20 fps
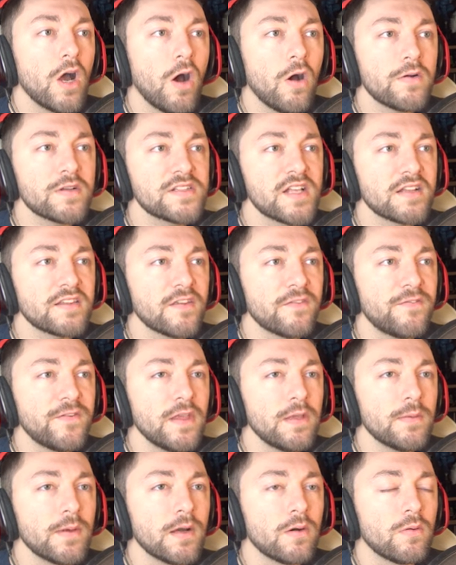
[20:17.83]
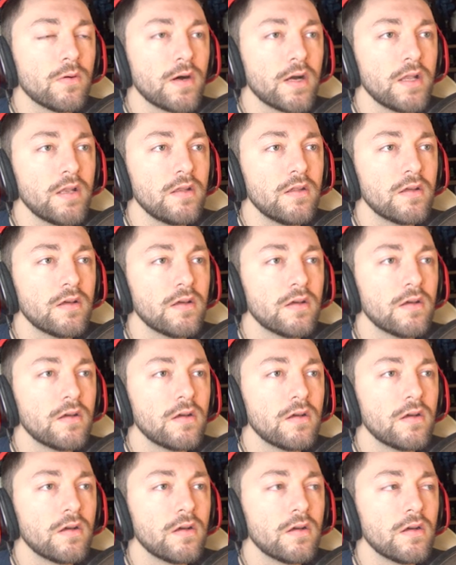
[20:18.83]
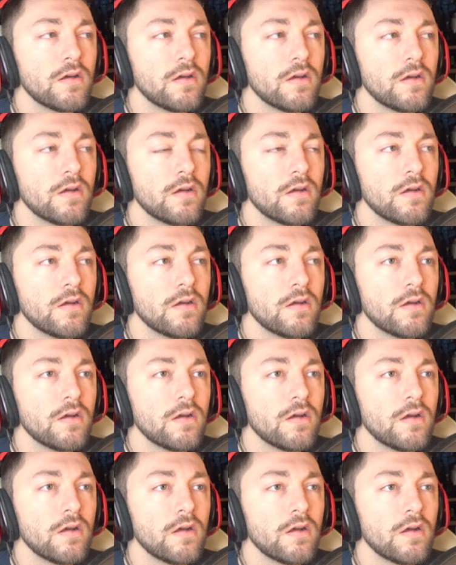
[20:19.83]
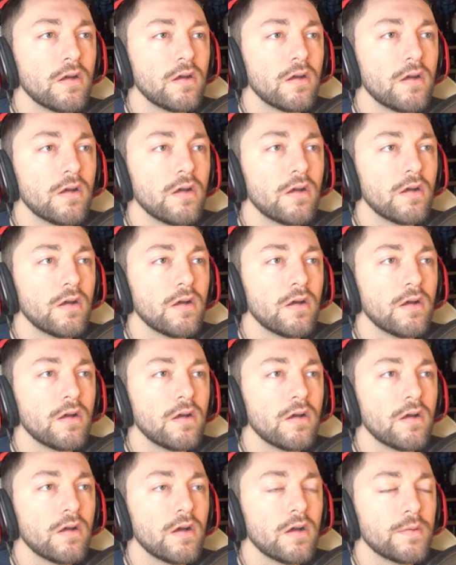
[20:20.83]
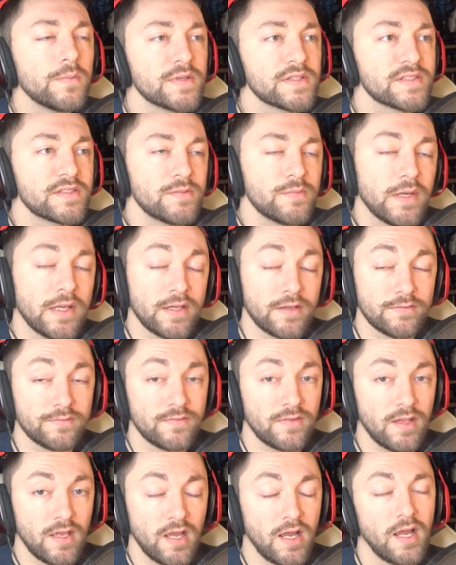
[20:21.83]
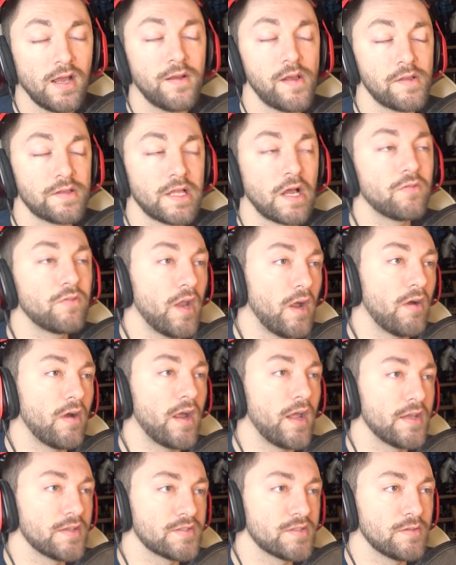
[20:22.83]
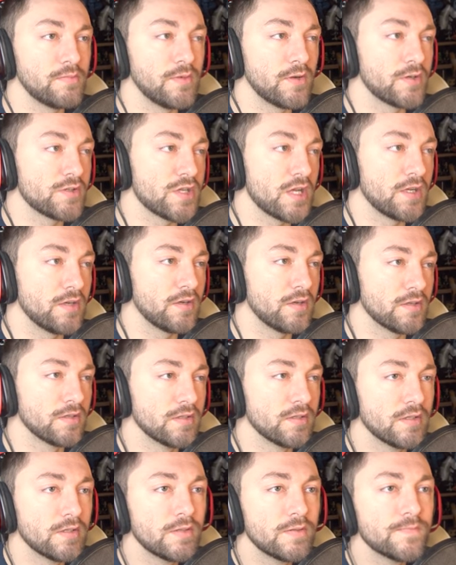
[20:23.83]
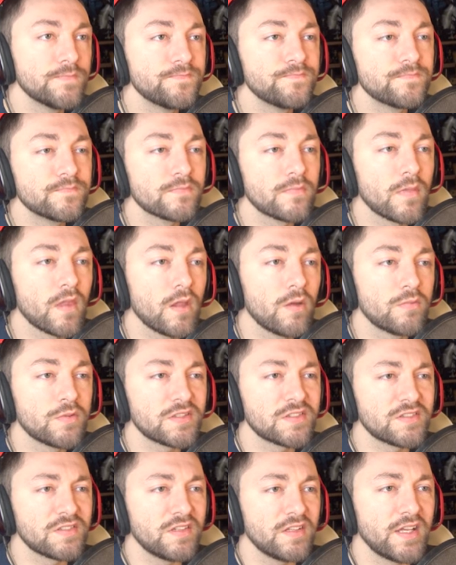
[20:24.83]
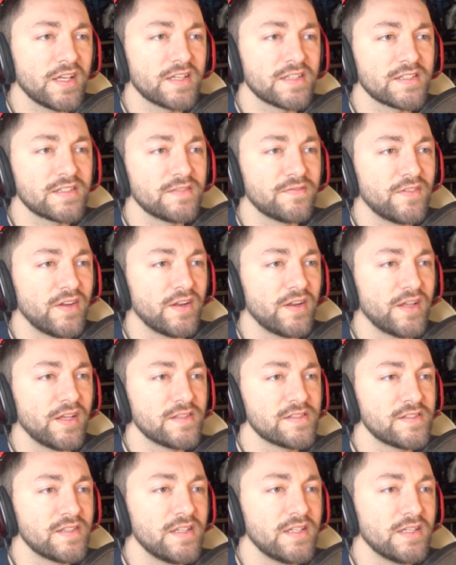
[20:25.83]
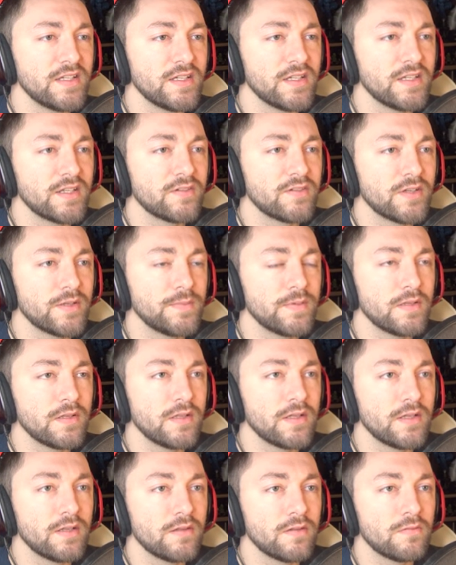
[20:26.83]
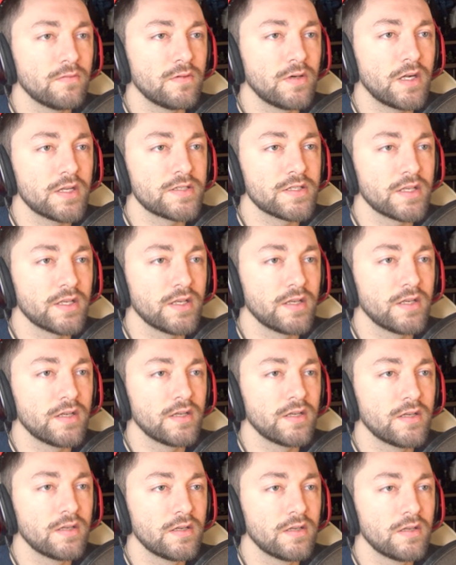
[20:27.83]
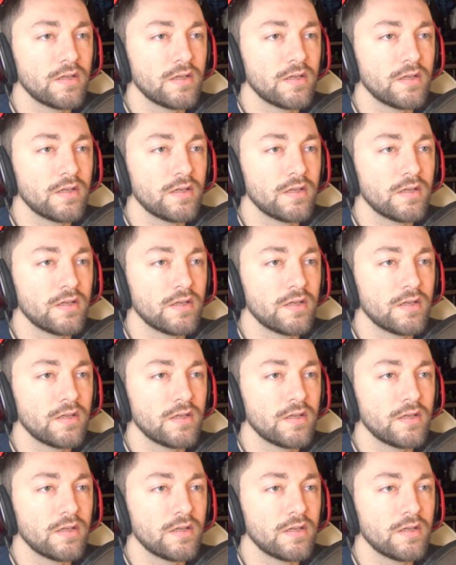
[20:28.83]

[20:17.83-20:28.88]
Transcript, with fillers: Oh, is that the female one? I'm assuming. How dare I assume her gender? We're like very sneaky, creepily watching her.